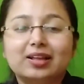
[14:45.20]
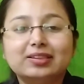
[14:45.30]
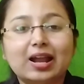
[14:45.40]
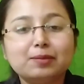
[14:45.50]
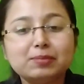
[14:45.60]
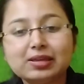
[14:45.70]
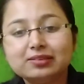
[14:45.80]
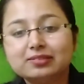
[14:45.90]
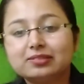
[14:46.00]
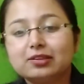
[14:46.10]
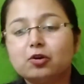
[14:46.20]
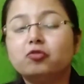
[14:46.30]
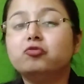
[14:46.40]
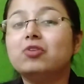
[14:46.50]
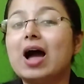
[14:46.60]
That means
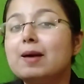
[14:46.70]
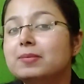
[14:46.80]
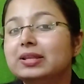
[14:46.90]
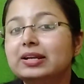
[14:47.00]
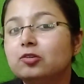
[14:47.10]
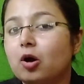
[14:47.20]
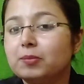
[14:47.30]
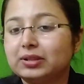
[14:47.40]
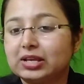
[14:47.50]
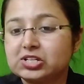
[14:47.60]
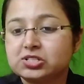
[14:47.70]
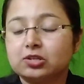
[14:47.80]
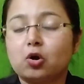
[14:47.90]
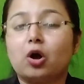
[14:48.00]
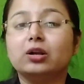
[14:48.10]
family
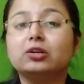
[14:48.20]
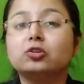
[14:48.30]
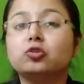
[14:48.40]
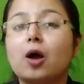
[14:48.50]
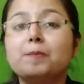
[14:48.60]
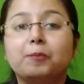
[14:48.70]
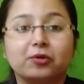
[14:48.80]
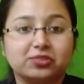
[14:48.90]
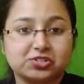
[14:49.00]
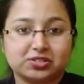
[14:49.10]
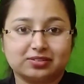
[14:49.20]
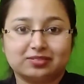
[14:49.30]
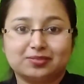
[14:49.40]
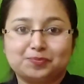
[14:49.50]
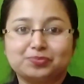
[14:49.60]
domination on top
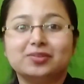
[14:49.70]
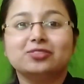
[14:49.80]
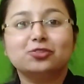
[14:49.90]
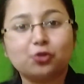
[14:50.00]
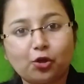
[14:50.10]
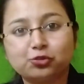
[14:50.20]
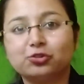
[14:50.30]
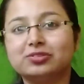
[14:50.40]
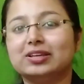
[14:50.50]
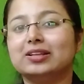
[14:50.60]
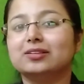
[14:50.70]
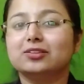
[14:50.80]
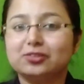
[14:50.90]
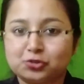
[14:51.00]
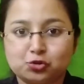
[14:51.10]
positions. This is also seen
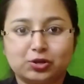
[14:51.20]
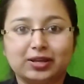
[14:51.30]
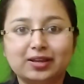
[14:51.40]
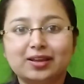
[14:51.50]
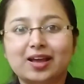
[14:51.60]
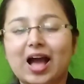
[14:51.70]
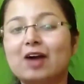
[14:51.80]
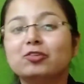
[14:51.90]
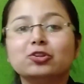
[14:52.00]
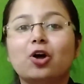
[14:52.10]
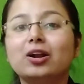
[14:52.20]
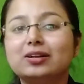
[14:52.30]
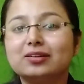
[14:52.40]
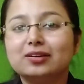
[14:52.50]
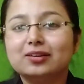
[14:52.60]
today. I will not
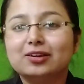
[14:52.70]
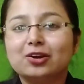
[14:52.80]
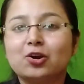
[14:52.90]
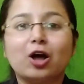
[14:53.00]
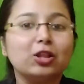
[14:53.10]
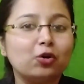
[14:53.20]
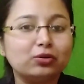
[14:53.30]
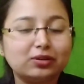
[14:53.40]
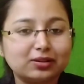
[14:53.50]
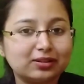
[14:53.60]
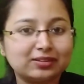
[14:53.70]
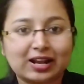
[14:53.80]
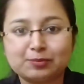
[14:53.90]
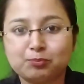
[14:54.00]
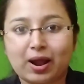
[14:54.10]
call out
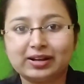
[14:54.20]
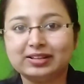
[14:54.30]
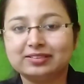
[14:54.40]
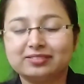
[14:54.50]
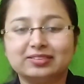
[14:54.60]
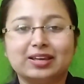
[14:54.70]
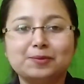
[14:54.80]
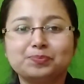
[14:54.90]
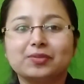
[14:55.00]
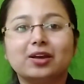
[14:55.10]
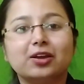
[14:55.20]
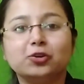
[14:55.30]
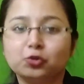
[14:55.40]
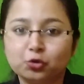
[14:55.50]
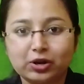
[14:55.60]
that party's name,
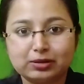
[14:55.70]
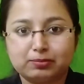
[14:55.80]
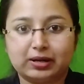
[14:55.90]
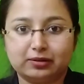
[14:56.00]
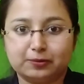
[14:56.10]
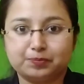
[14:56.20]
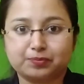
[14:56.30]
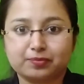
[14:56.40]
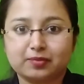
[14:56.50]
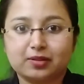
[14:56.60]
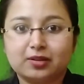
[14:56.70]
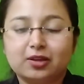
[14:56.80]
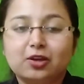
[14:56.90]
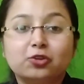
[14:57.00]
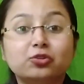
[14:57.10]
you know it better.
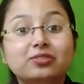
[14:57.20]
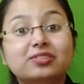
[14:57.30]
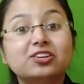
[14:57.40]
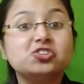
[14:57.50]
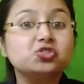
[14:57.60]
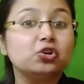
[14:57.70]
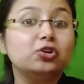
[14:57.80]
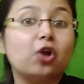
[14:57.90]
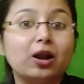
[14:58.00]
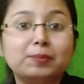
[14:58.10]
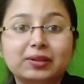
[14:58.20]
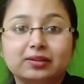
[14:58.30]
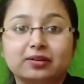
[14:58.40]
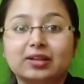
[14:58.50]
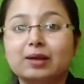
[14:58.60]
So, this should not be
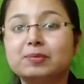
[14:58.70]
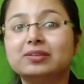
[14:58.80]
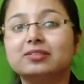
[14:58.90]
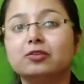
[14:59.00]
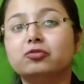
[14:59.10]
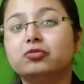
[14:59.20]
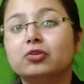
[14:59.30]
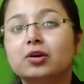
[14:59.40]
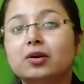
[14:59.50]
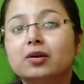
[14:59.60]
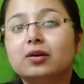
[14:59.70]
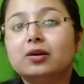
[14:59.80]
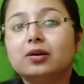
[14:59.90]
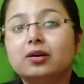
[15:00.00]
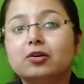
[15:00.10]
there. That means if
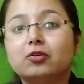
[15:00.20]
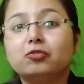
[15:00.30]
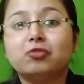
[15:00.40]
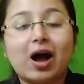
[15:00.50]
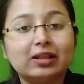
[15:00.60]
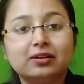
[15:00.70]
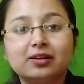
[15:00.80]
father